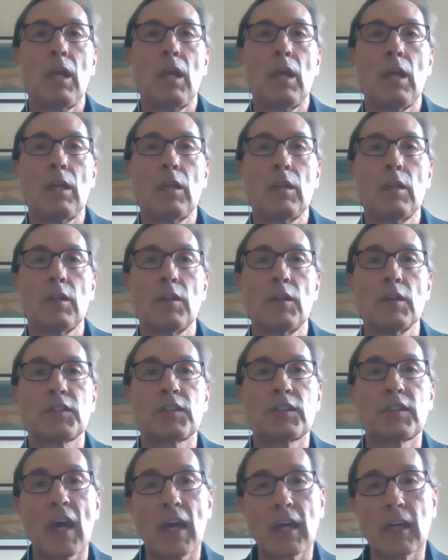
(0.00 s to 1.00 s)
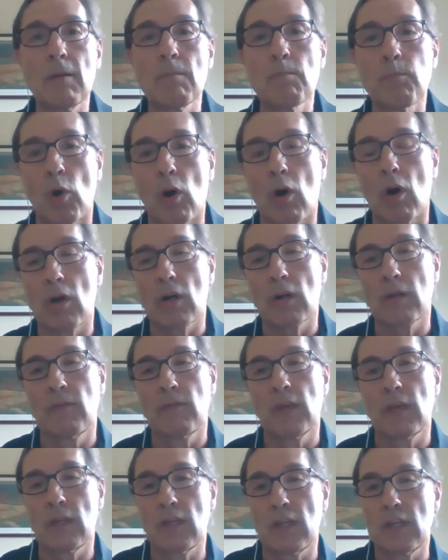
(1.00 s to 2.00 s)
And the second
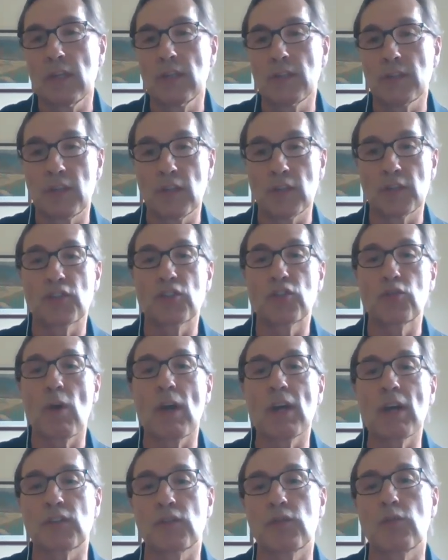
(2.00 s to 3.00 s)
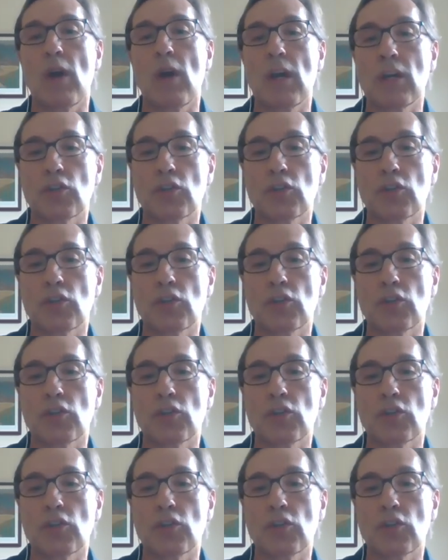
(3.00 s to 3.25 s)
part of it is the stress